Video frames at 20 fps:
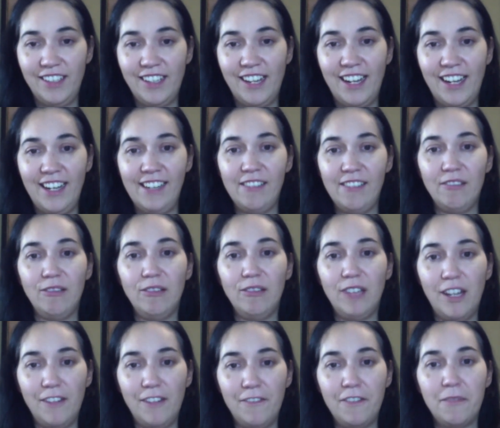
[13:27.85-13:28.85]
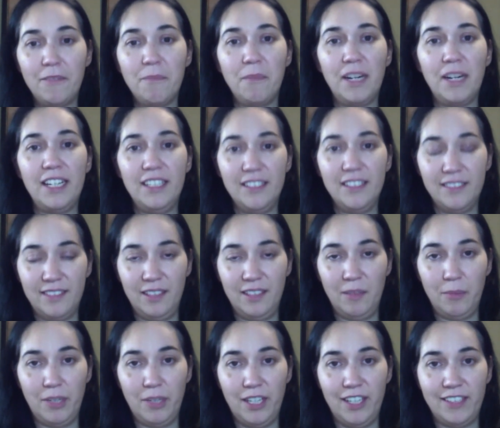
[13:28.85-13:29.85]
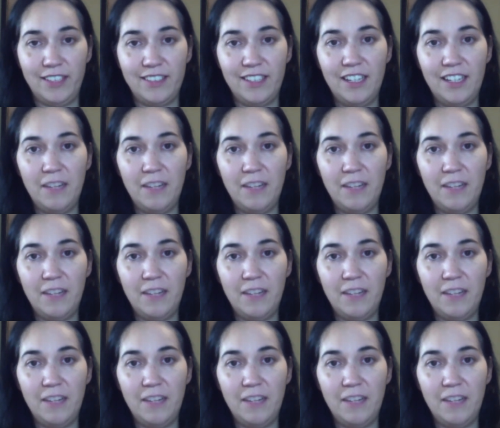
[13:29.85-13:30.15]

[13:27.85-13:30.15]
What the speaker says: I love my Instant Pot.